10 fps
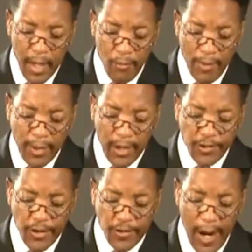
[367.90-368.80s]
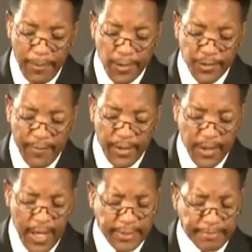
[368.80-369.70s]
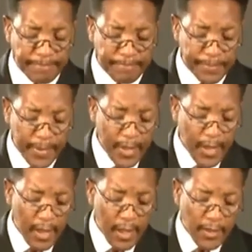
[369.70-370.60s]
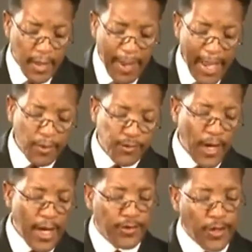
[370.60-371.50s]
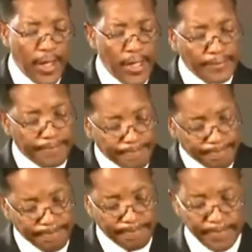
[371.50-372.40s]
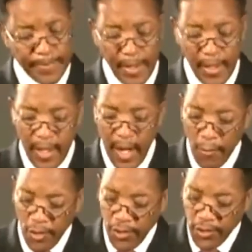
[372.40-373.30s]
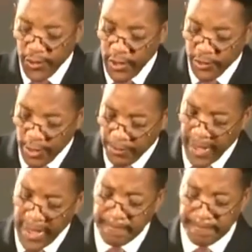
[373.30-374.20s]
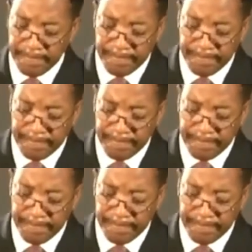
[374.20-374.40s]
In Revelation chapter 17, the Bible says here, and I want you to see this with me,